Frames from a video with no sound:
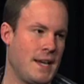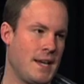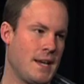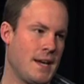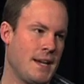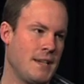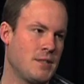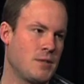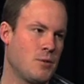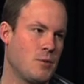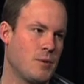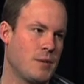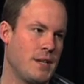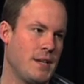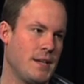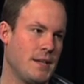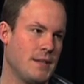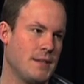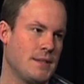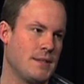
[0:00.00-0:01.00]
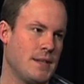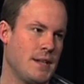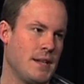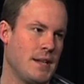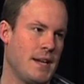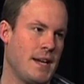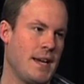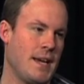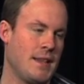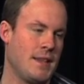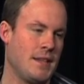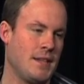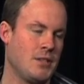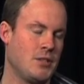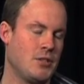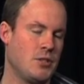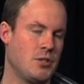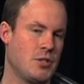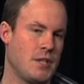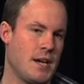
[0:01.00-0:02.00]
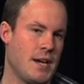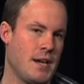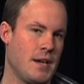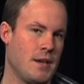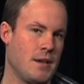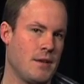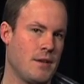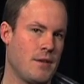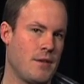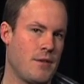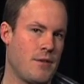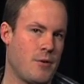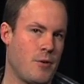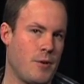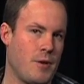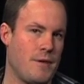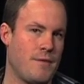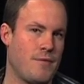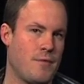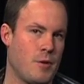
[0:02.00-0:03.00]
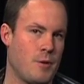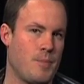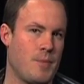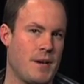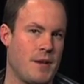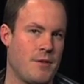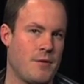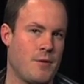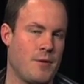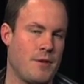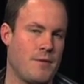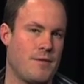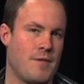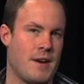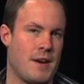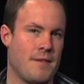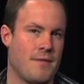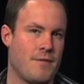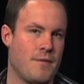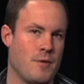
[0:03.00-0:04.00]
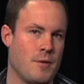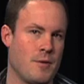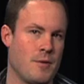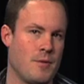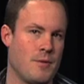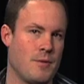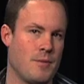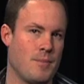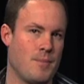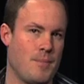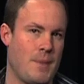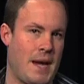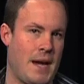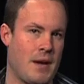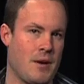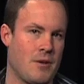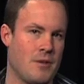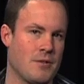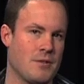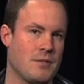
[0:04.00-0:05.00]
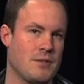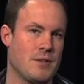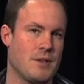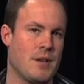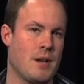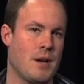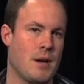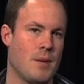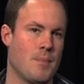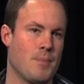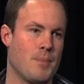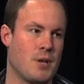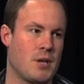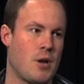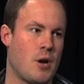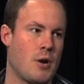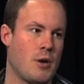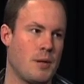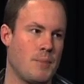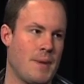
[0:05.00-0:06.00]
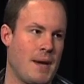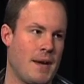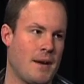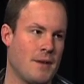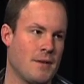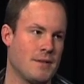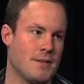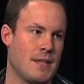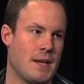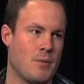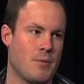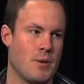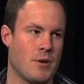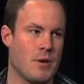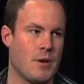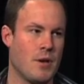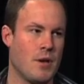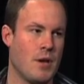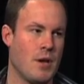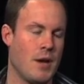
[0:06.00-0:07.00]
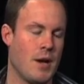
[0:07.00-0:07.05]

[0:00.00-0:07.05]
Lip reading: 10 high school kids, and I had these giant 30-foot by 35-foot banners, Bacardi banners that were